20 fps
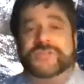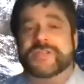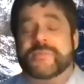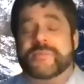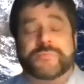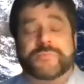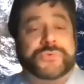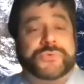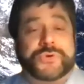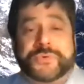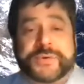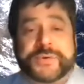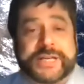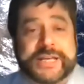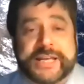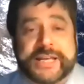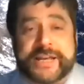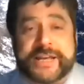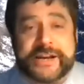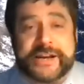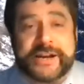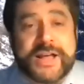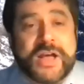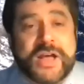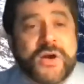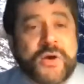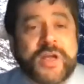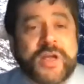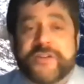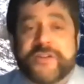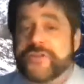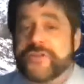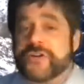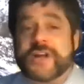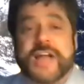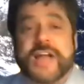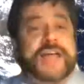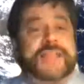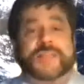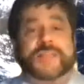something brewing here if you're
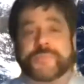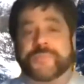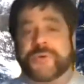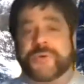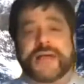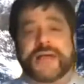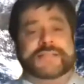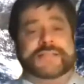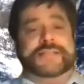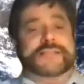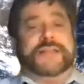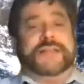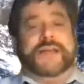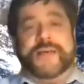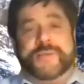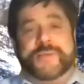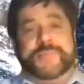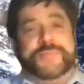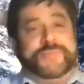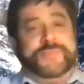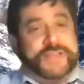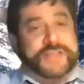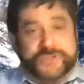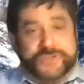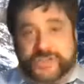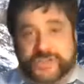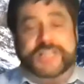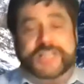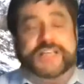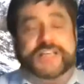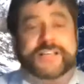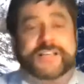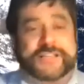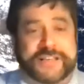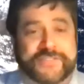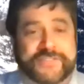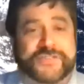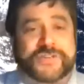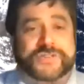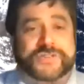not depressed um, there's still
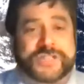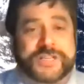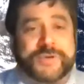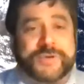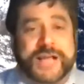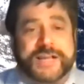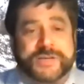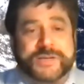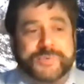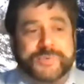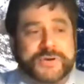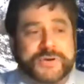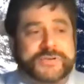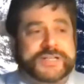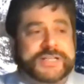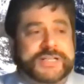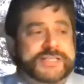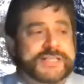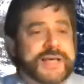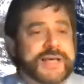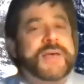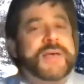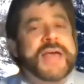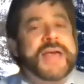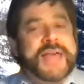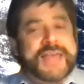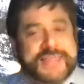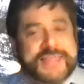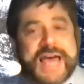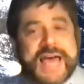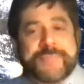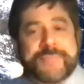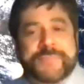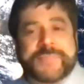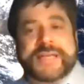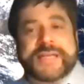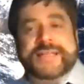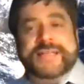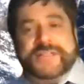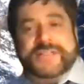if your c-reactive proteins up that
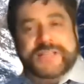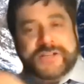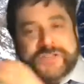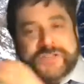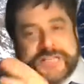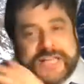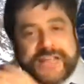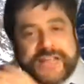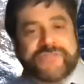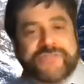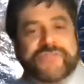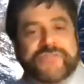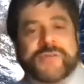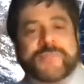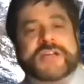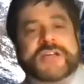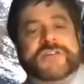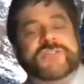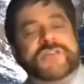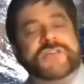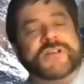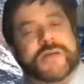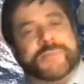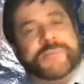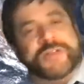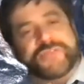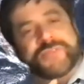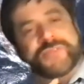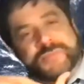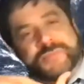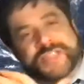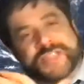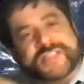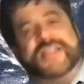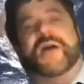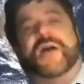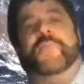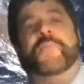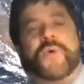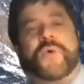means there's inflammation coming from
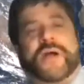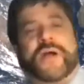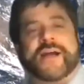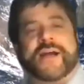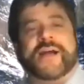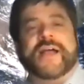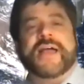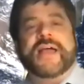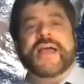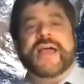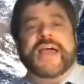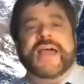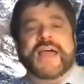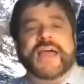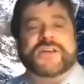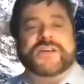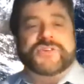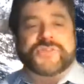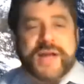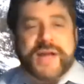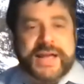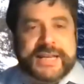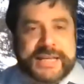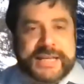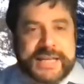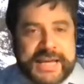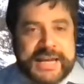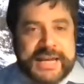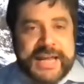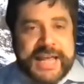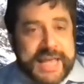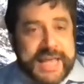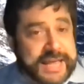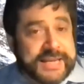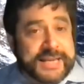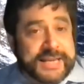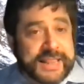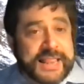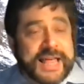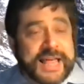somewhere and trying to get a
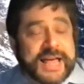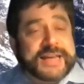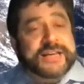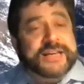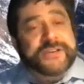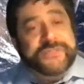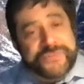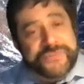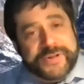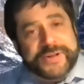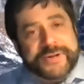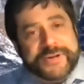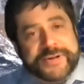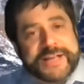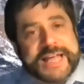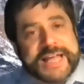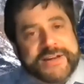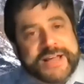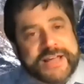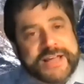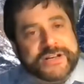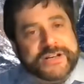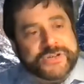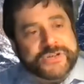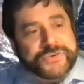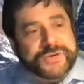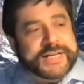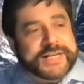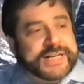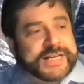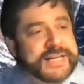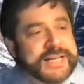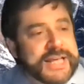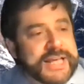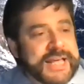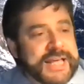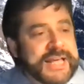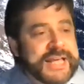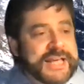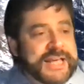handle on it and figuring out how to treat it
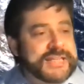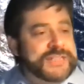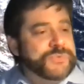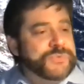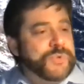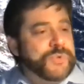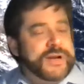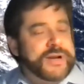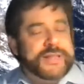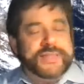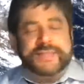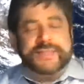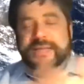is one of the